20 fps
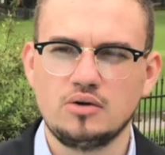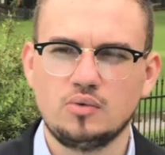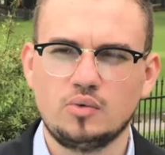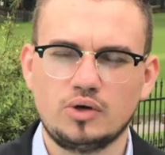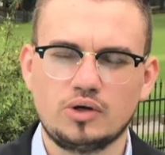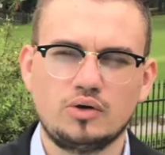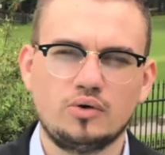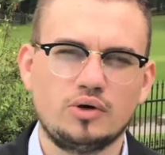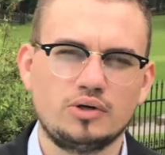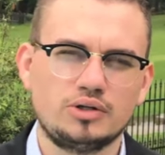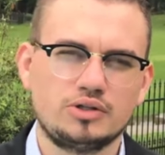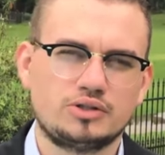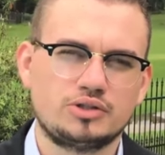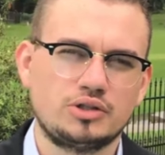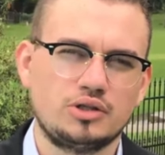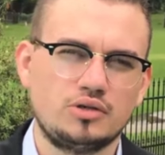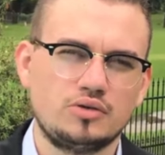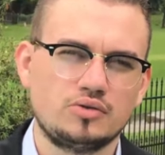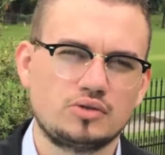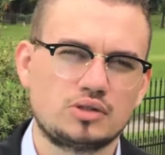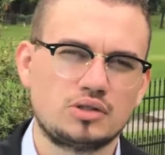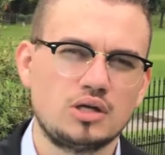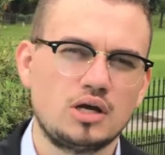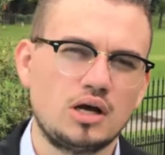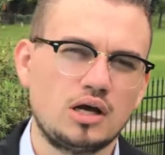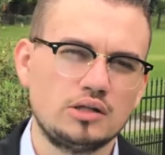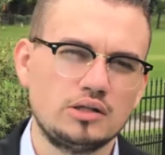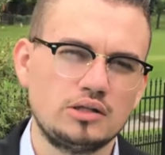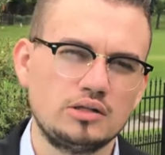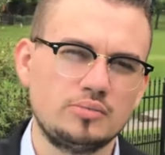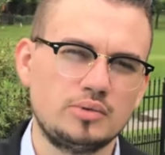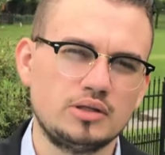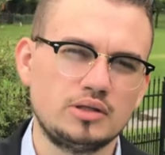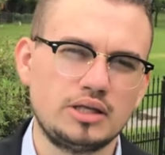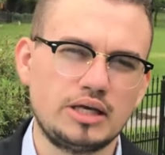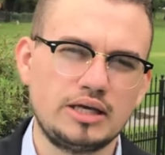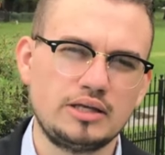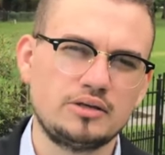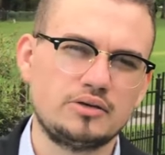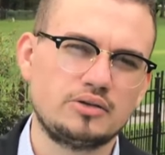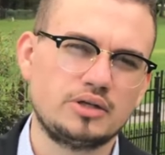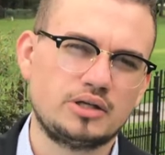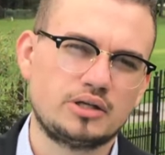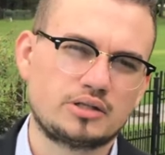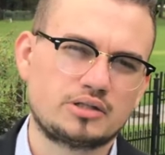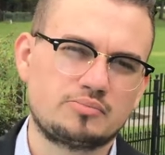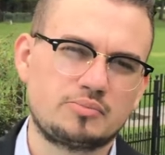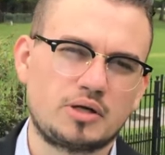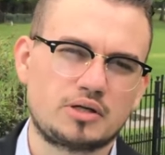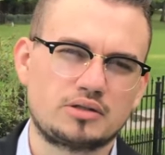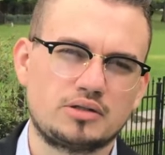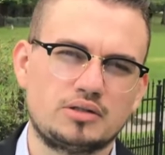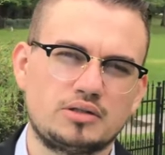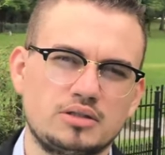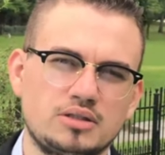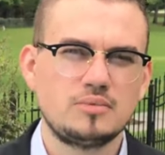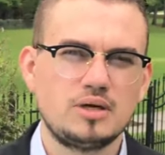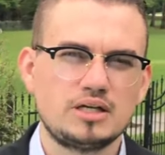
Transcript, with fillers: when going to shows a little bit later than expected.